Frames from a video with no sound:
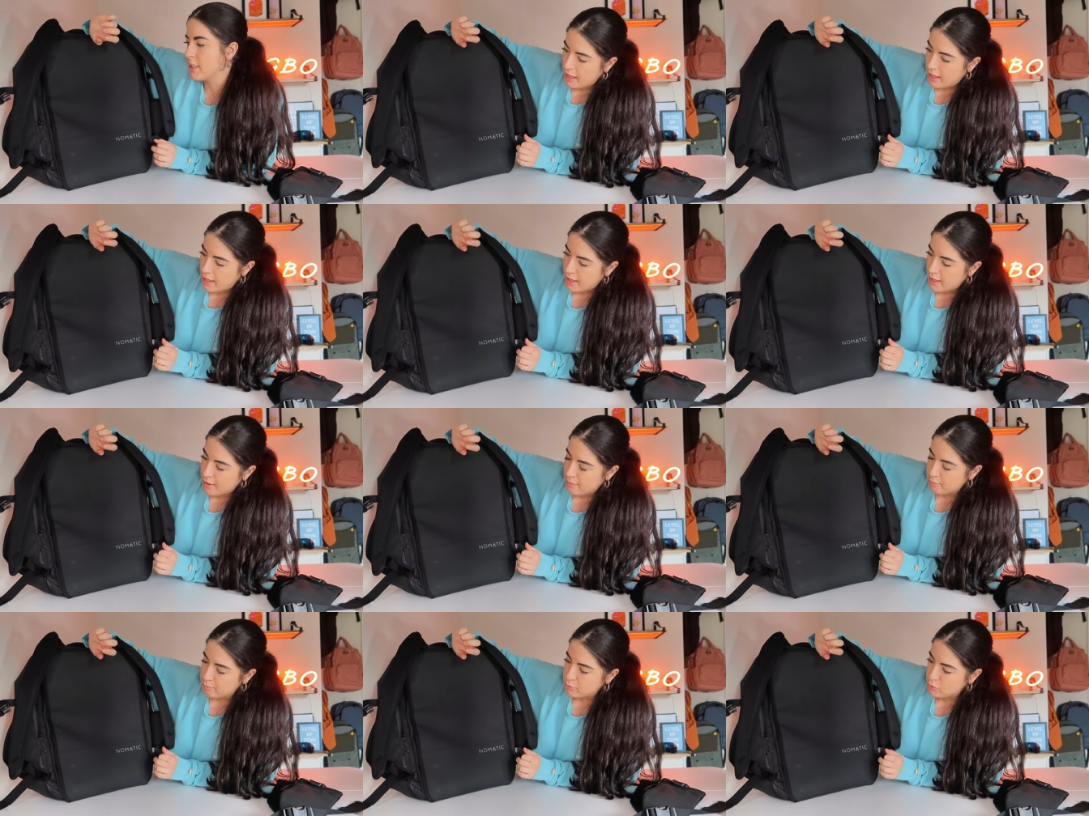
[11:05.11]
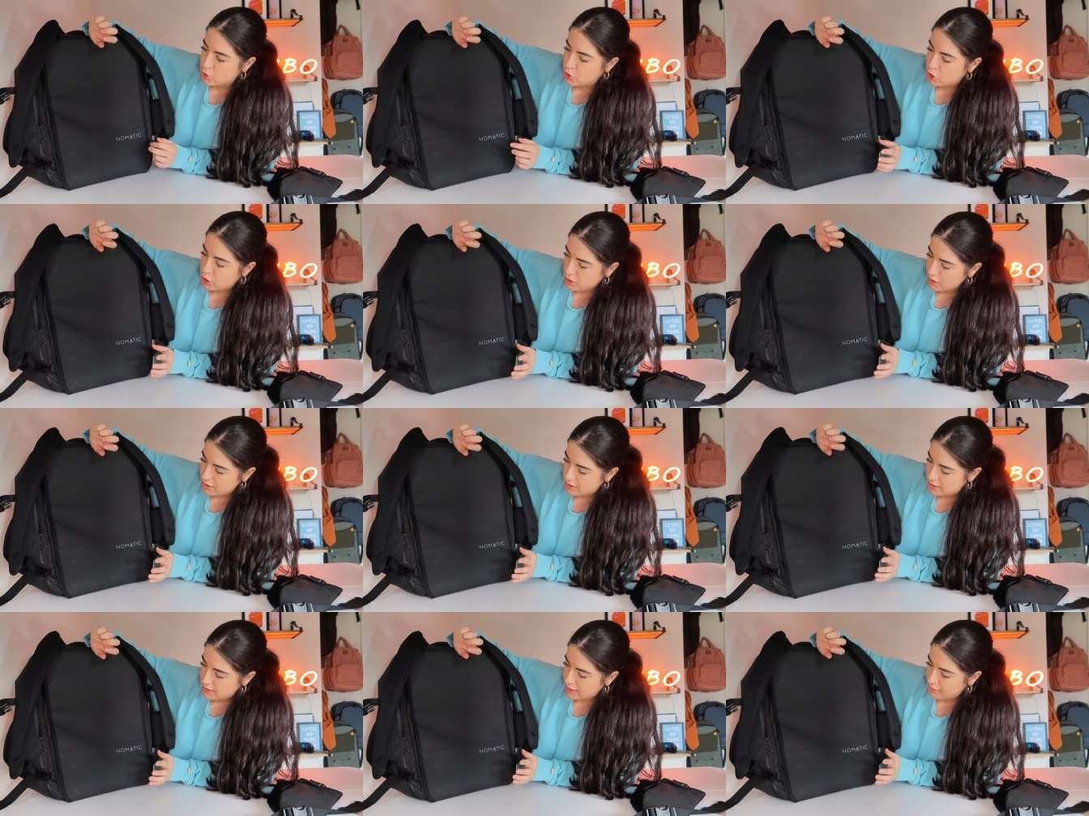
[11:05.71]
Um,
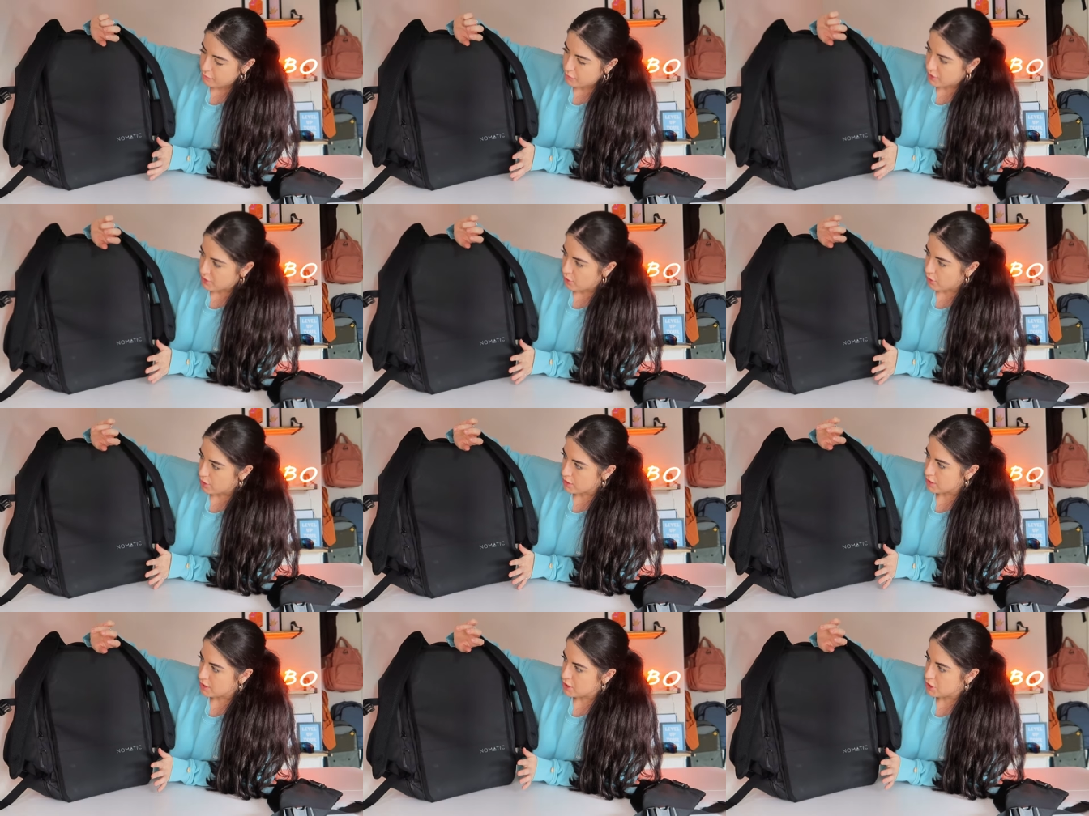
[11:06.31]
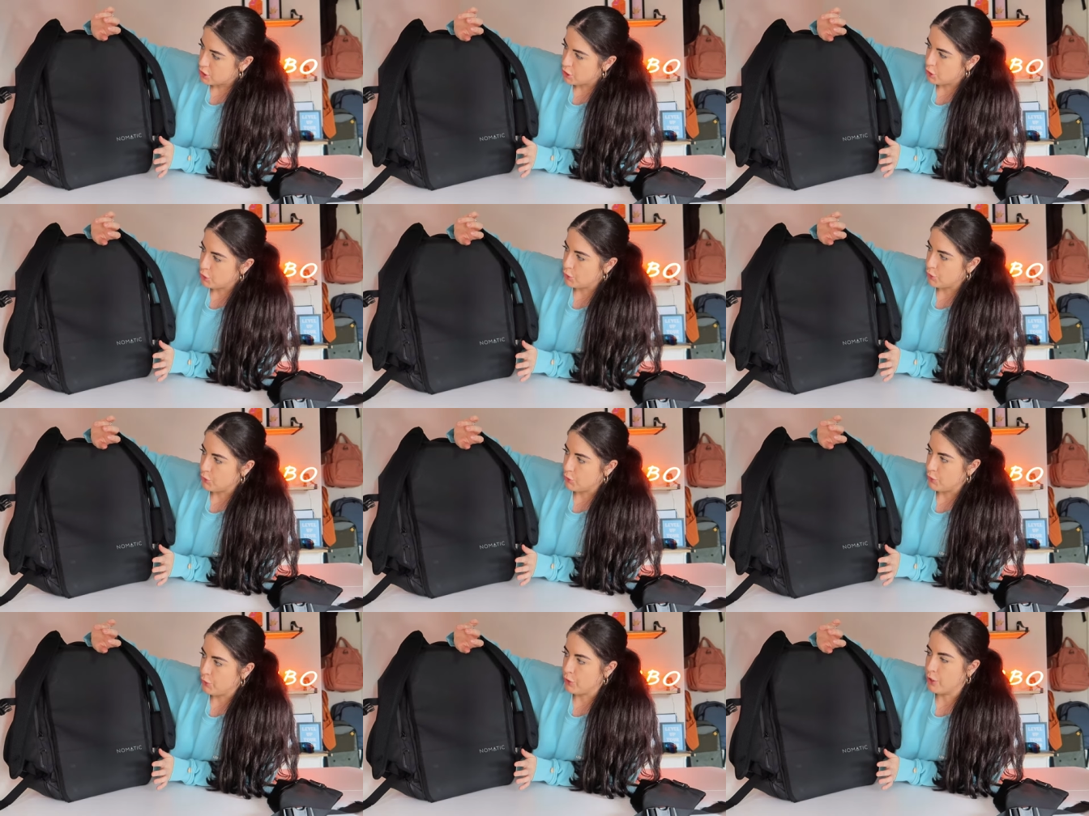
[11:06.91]
just in regards
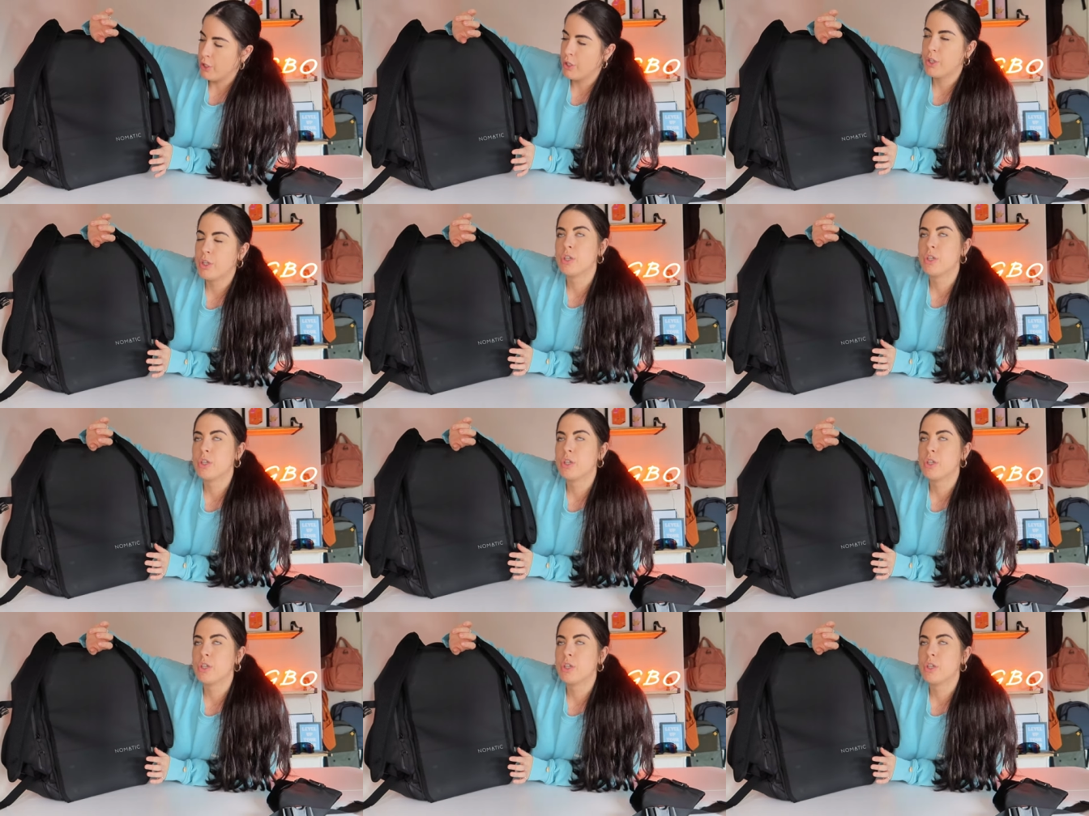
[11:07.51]
to